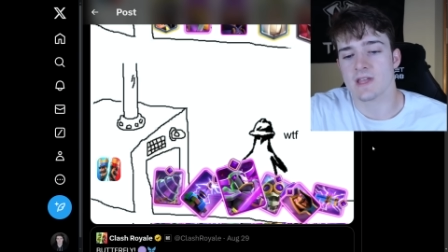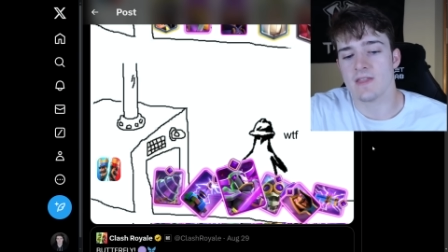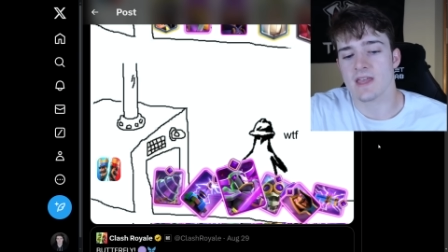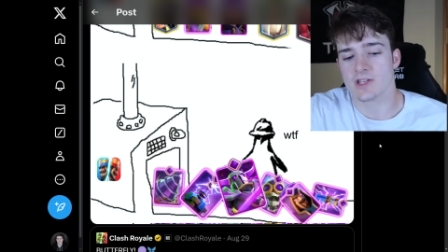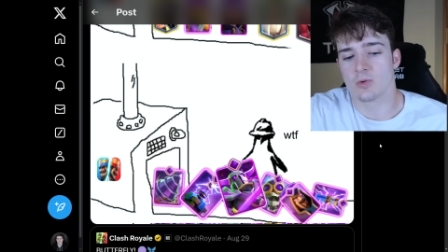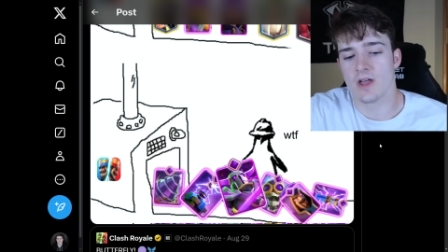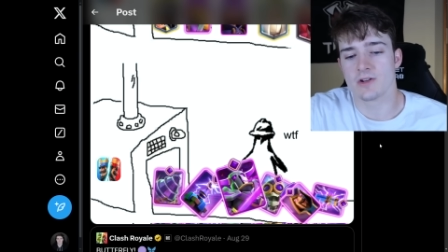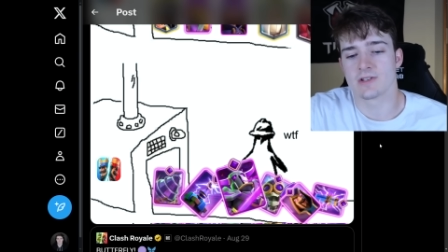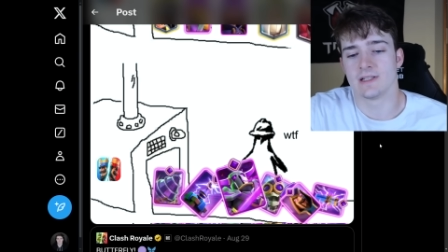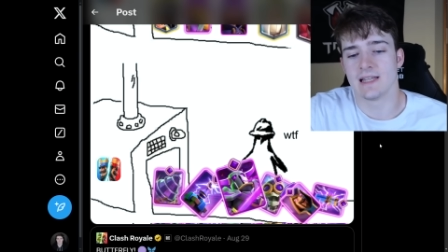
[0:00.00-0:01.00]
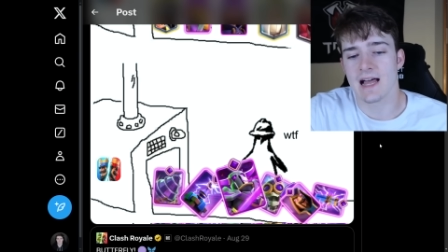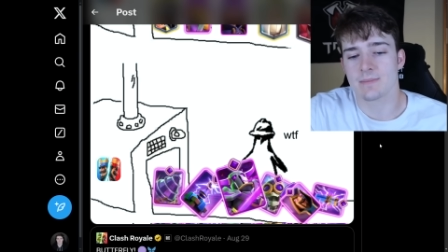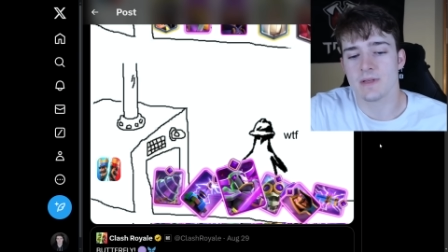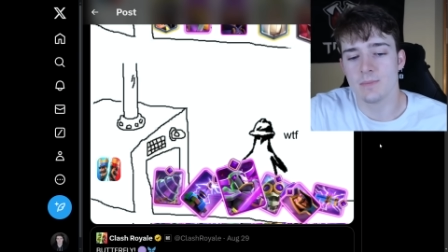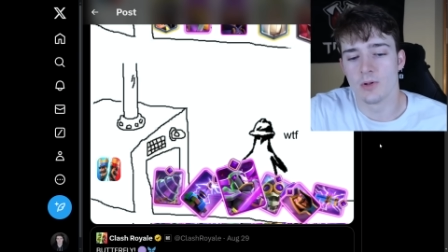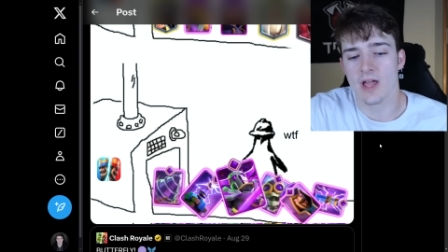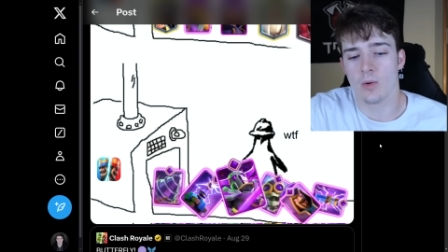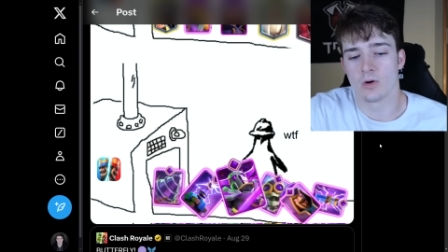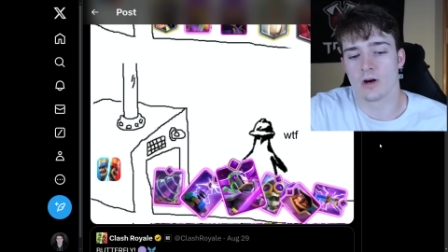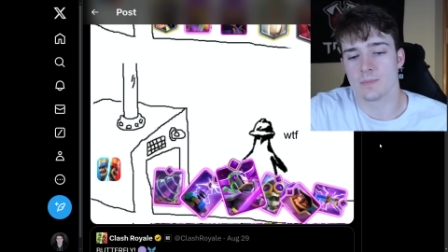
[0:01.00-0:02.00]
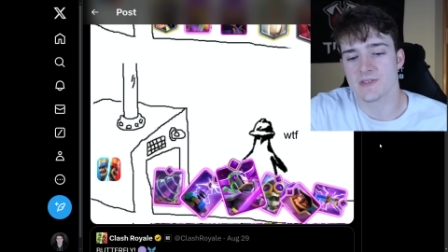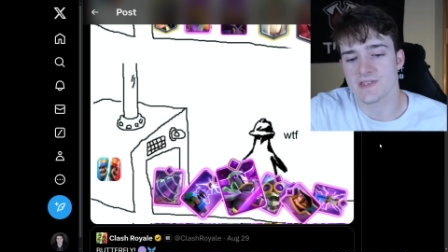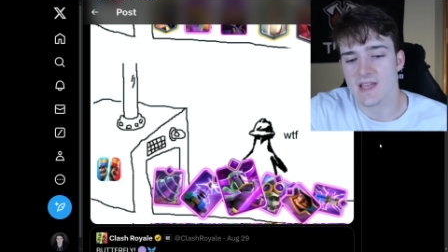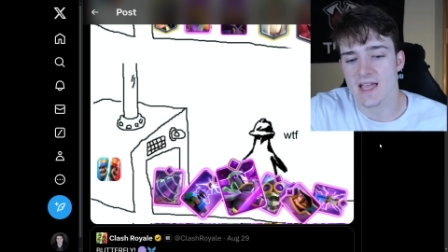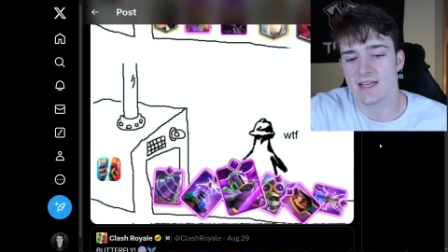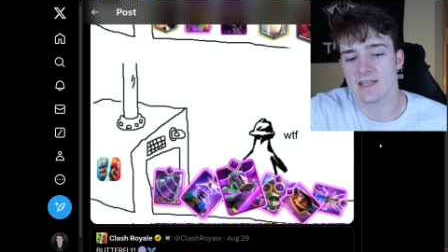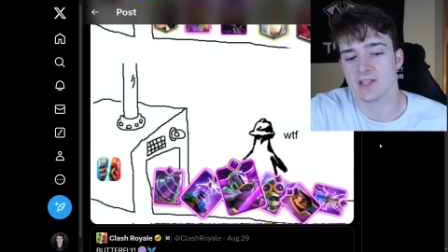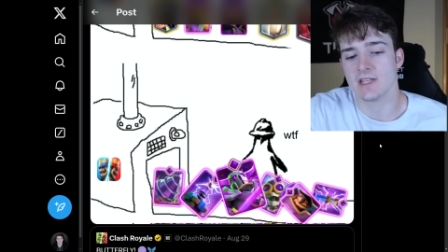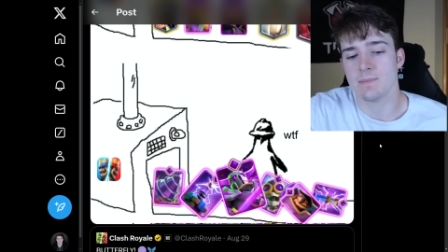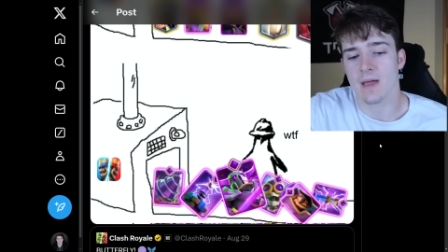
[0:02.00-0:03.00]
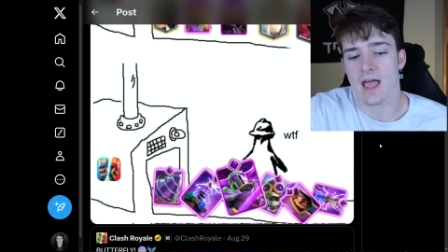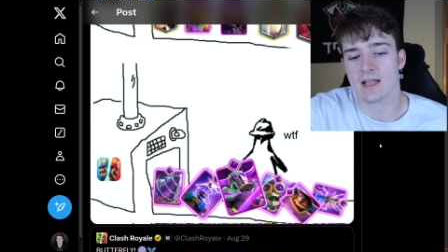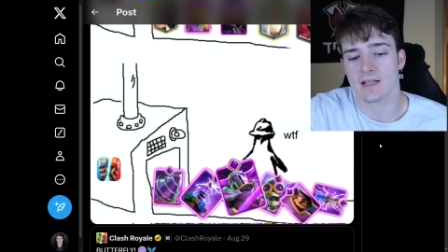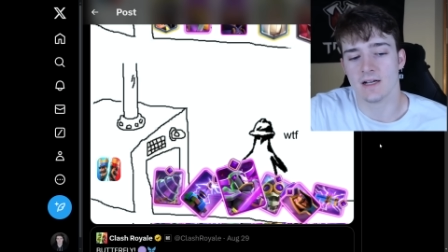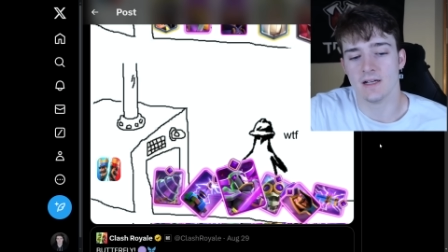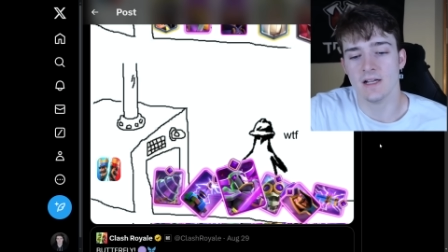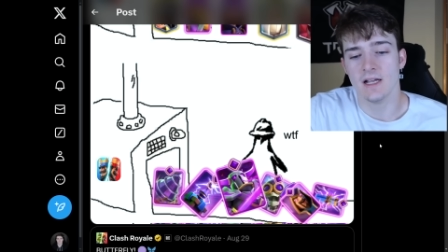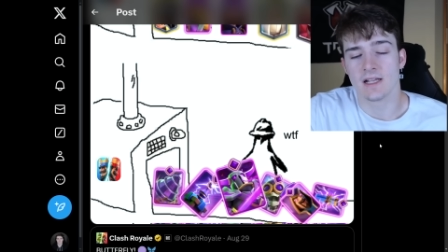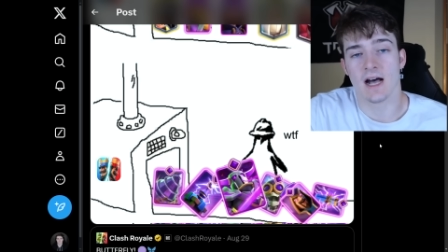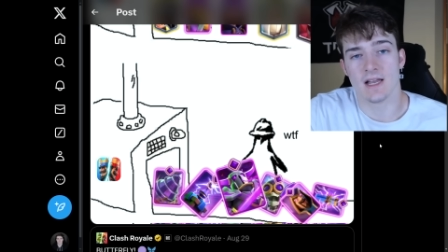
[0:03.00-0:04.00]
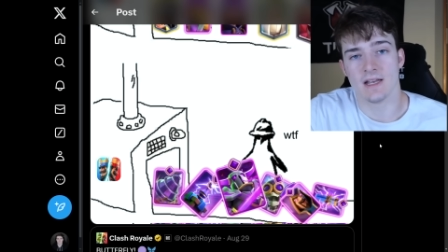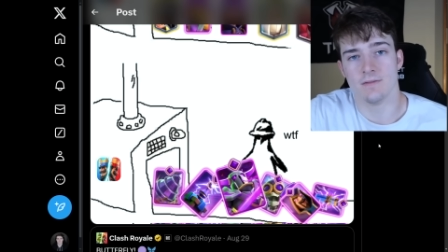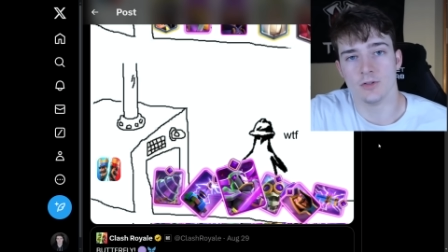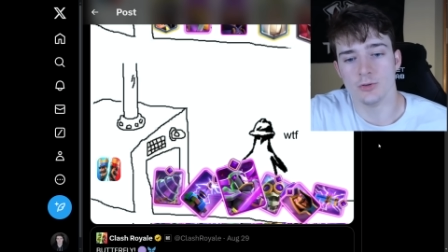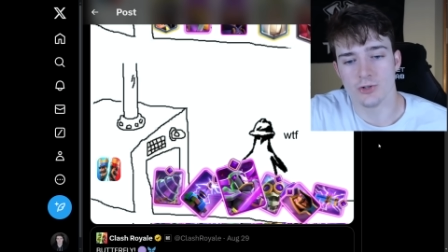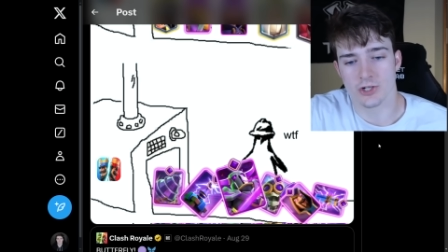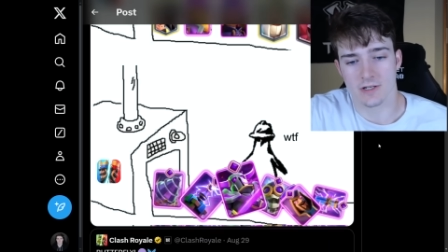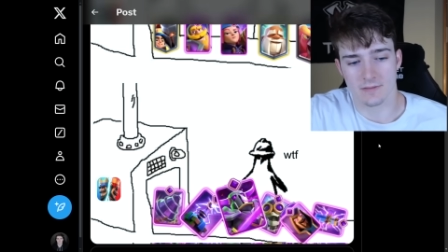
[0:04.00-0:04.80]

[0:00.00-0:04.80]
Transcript: and that's why there's a lot of people that were upset that the Pekka got an evolution.